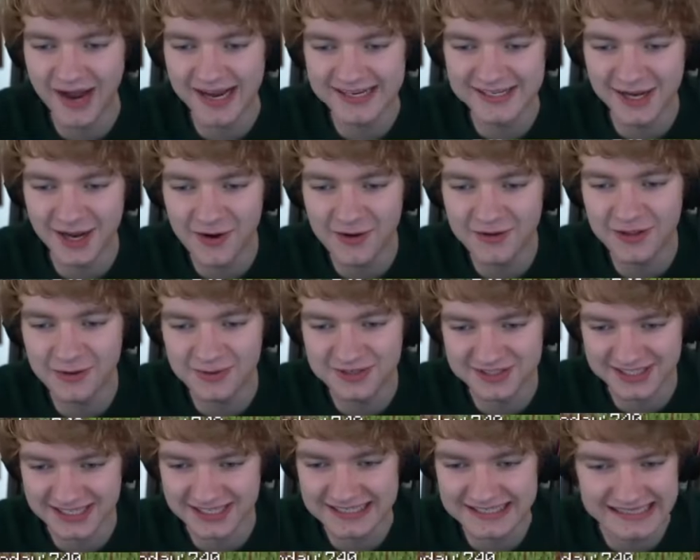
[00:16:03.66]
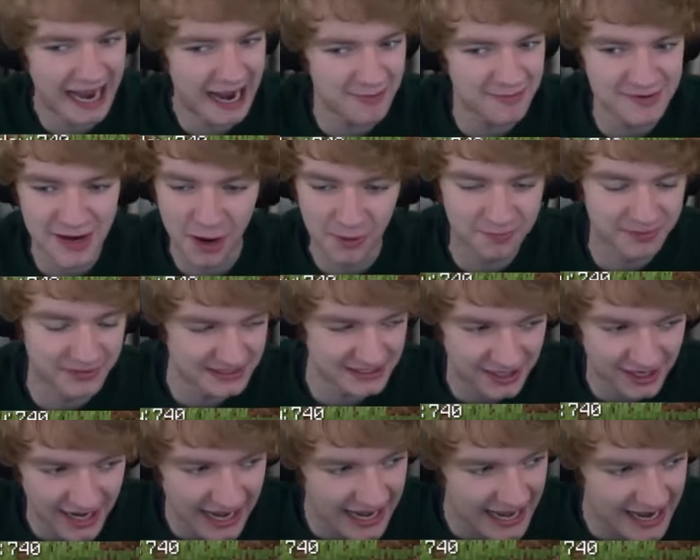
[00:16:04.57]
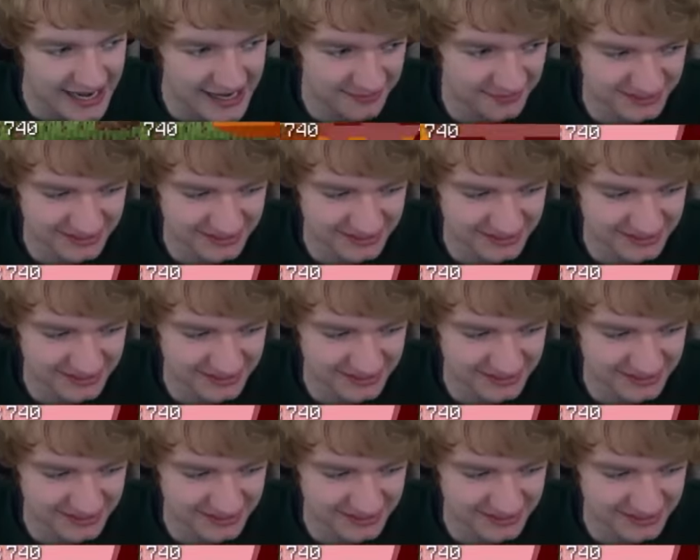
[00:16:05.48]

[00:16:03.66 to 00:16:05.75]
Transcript: I know there was it. Now, no, but you gotta let him